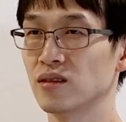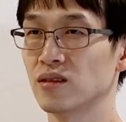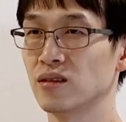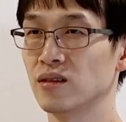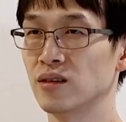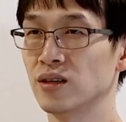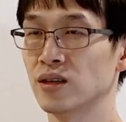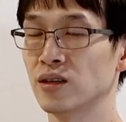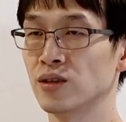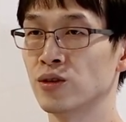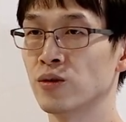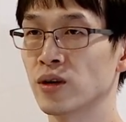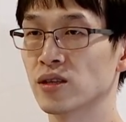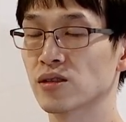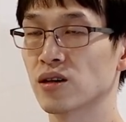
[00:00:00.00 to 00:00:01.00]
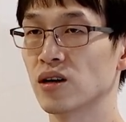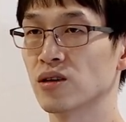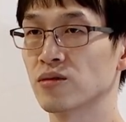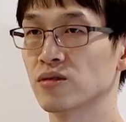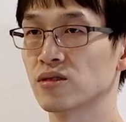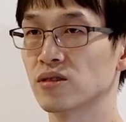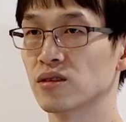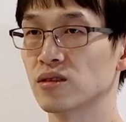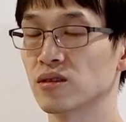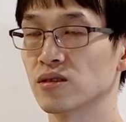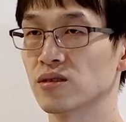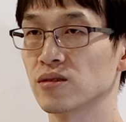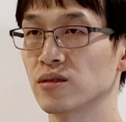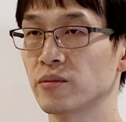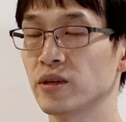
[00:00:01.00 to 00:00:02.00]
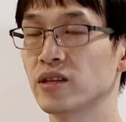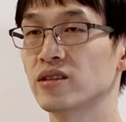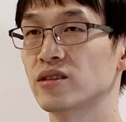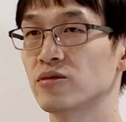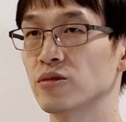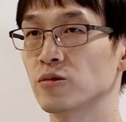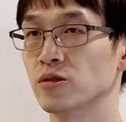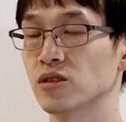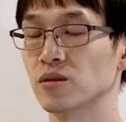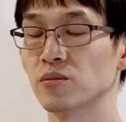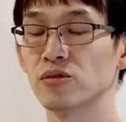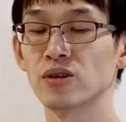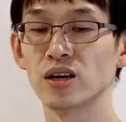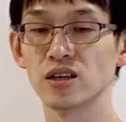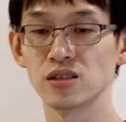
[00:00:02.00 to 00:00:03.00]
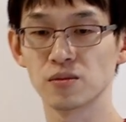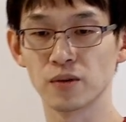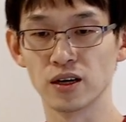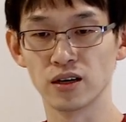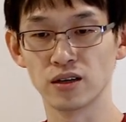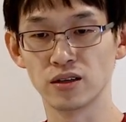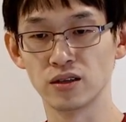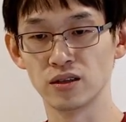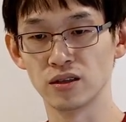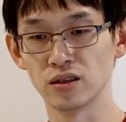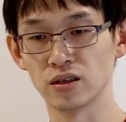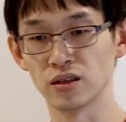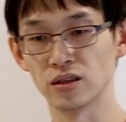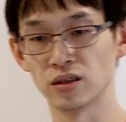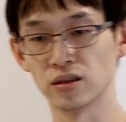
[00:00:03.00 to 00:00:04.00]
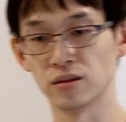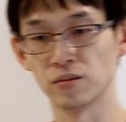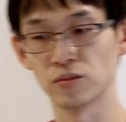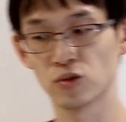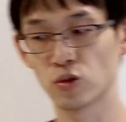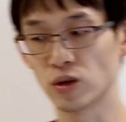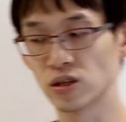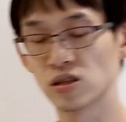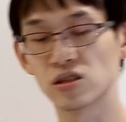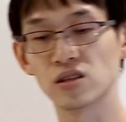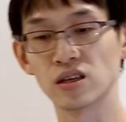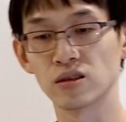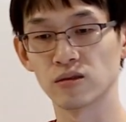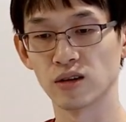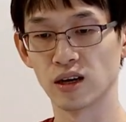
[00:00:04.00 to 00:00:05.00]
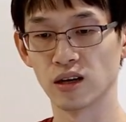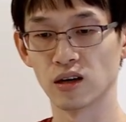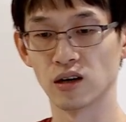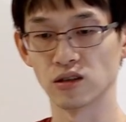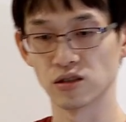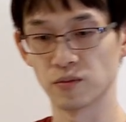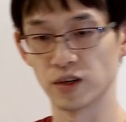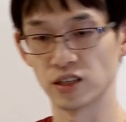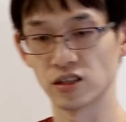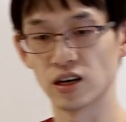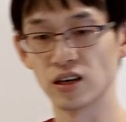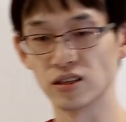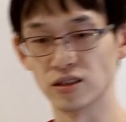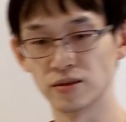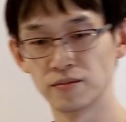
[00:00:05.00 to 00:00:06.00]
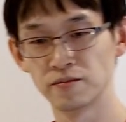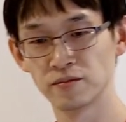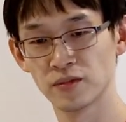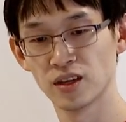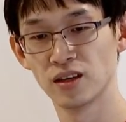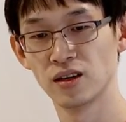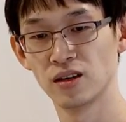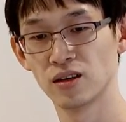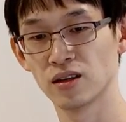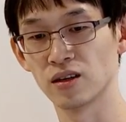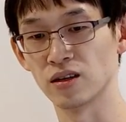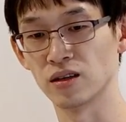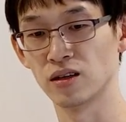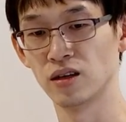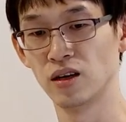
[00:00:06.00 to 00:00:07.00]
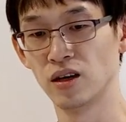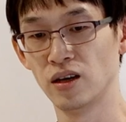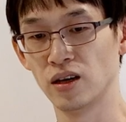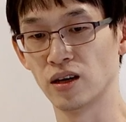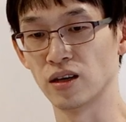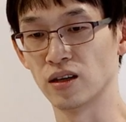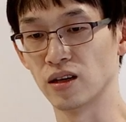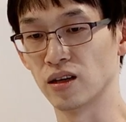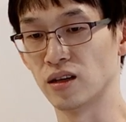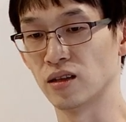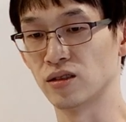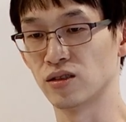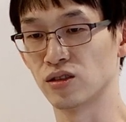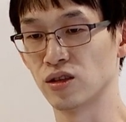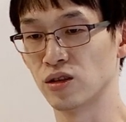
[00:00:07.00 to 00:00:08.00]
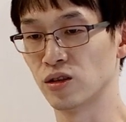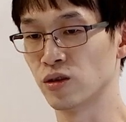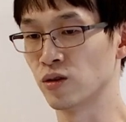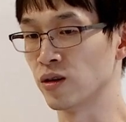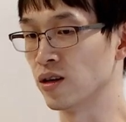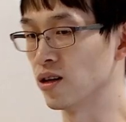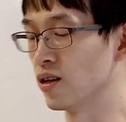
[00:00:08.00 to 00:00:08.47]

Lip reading: the U.S. Congress and also the military was surprised by the quantum satellite launched by China. Okay, and then so